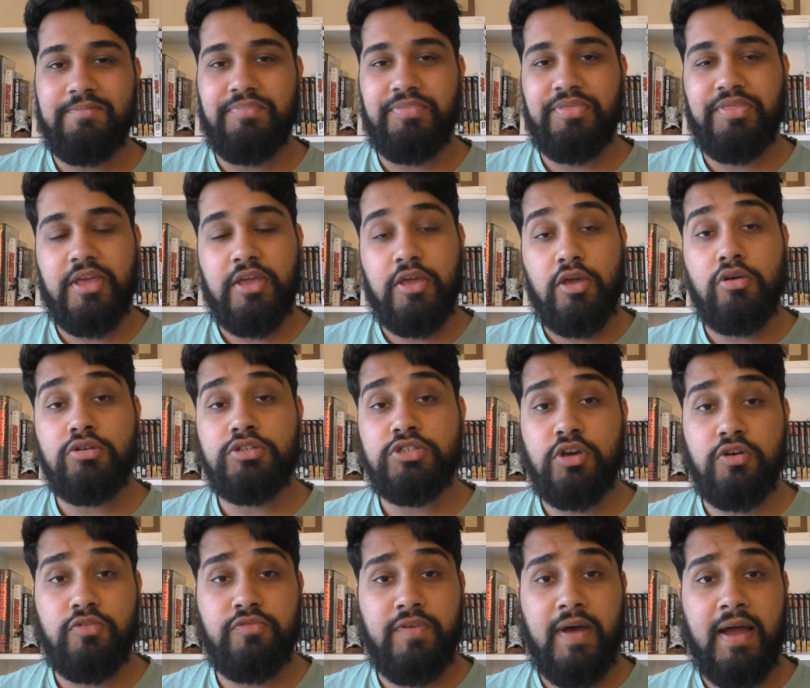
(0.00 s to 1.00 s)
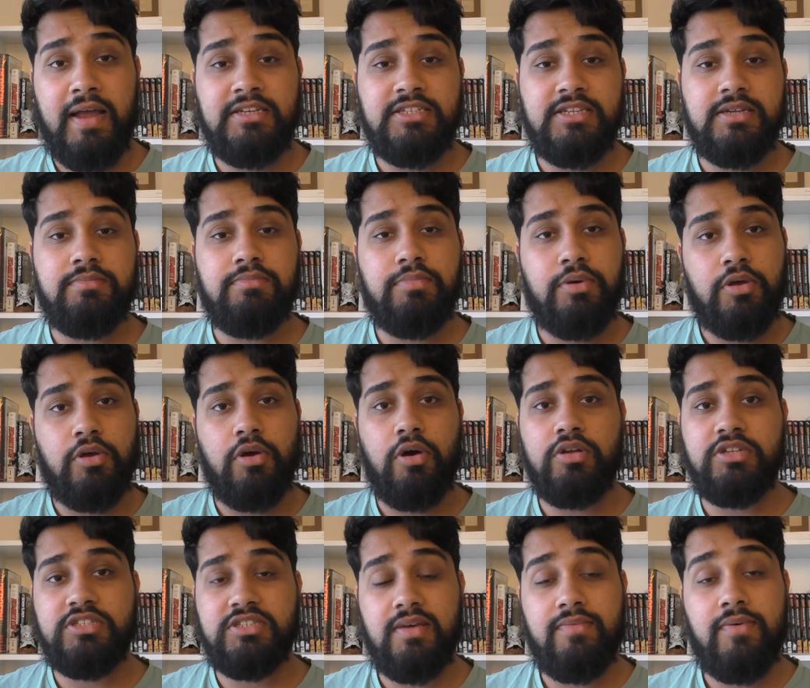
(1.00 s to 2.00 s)
They go find him
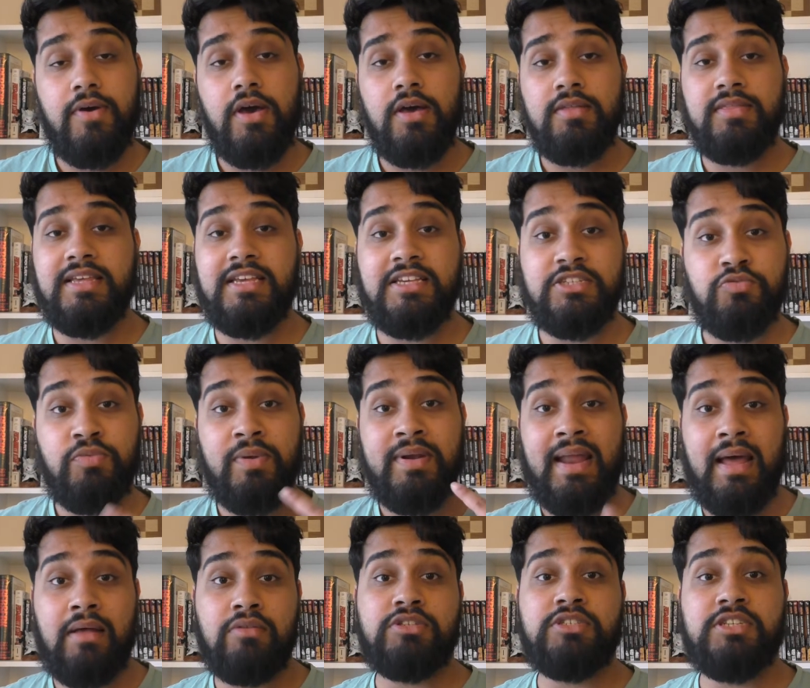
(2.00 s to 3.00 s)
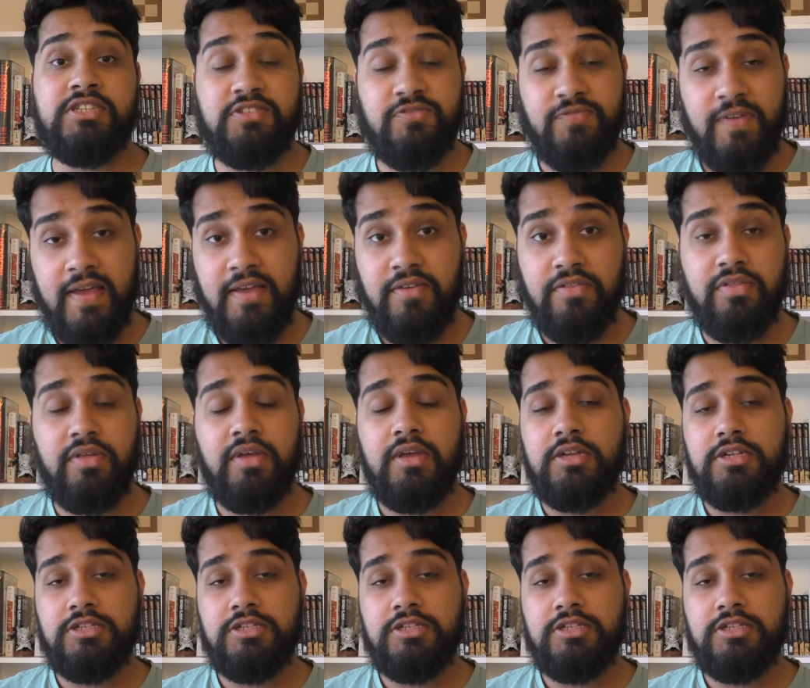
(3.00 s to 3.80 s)
because they've heard that he's renounced his faith,